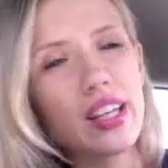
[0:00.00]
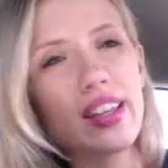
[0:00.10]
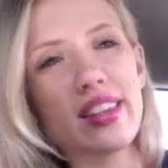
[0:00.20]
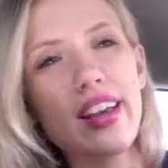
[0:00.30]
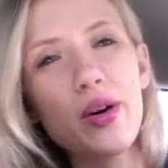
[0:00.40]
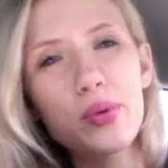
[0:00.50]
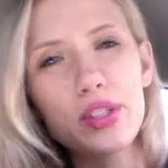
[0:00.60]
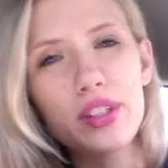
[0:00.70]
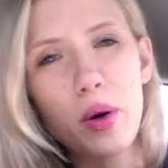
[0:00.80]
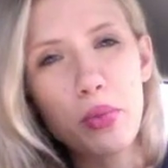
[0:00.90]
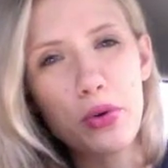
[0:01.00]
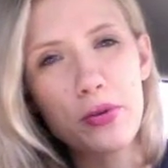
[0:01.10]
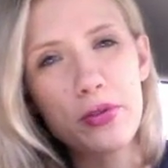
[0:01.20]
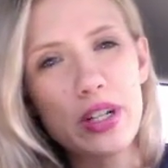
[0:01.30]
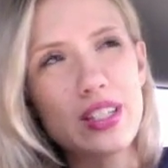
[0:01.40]
Take the L word couple,
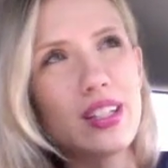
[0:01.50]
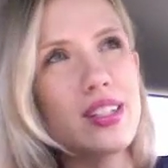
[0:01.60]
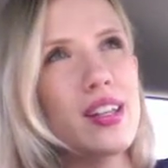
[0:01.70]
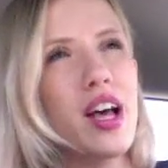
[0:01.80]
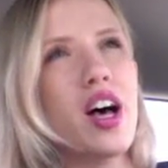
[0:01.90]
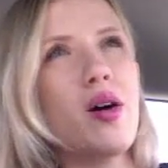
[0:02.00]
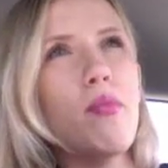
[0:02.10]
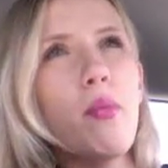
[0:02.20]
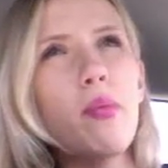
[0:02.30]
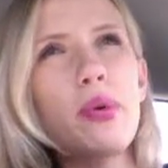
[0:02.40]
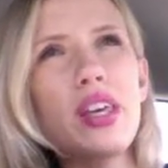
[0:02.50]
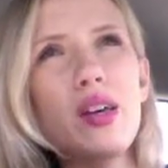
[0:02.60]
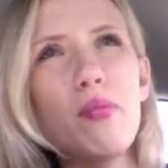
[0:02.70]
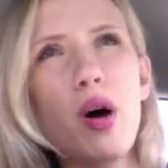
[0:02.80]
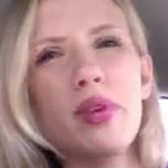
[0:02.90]
for instance, Mama B
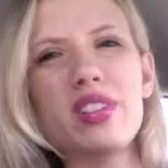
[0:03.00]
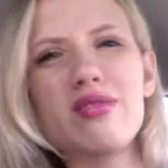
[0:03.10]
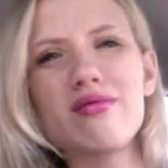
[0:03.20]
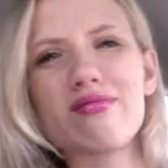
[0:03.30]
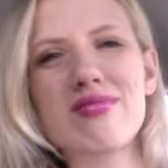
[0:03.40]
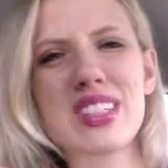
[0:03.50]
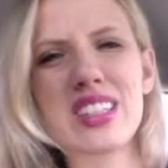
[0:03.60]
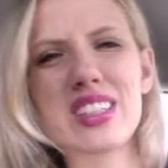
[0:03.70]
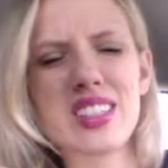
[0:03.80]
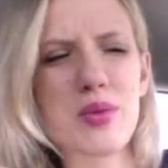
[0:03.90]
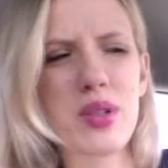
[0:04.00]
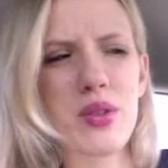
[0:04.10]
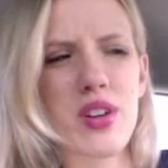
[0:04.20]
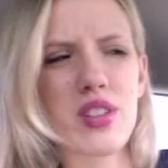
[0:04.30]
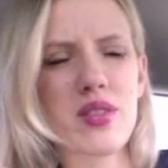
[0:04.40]
and Mama T. Is that what they were
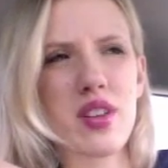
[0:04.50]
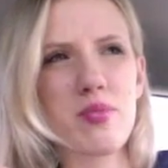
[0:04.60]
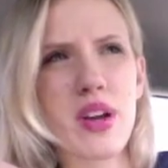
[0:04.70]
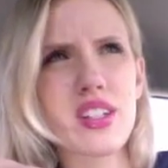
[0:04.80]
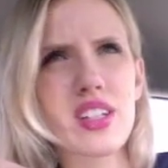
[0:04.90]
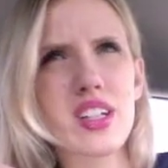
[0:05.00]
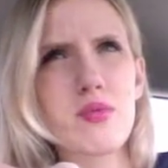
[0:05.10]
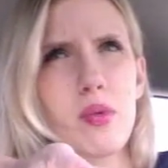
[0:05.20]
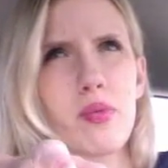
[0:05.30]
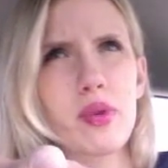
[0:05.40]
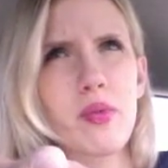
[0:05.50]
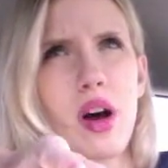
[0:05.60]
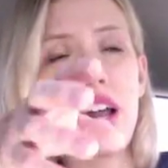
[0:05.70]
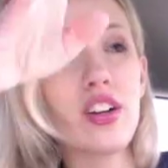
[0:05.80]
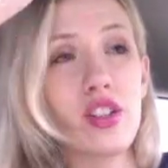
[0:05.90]
calling themselves? Bet and Tina, Mama B,
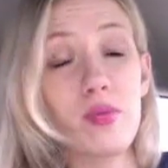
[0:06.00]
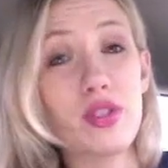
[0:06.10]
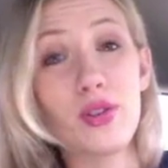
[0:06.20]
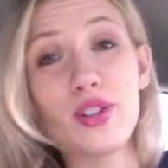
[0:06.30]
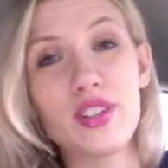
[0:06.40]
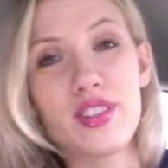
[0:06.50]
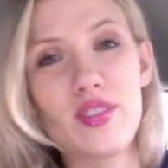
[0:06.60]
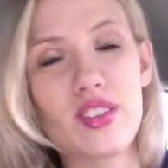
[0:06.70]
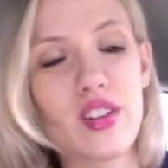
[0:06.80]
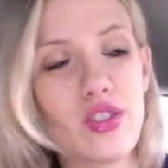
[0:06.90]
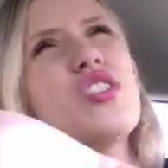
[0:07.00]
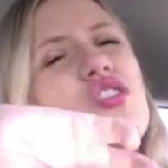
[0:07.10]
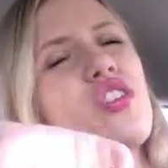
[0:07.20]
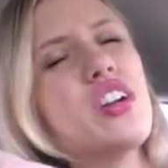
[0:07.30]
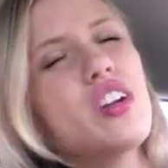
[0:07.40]
I don't know. It's been so long since I've seen that show. So
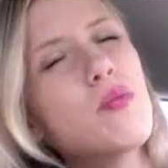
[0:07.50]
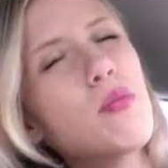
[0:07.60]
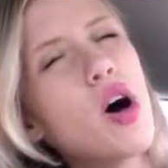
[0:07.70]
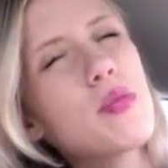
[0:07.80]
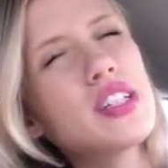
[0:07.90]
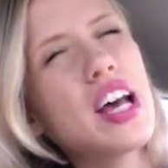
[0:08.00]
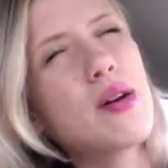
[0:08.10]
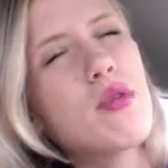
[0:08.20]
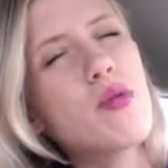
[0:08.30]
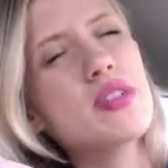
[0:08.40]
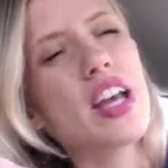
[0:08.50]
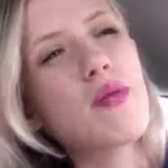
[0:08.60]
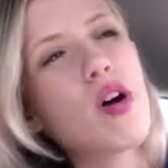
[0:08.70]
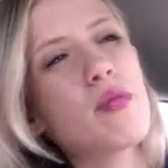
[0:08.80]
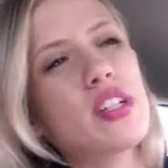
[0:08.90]
you hear mom and dad, mom and dad,
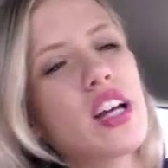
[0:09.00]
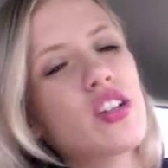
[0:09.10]
mom and dad.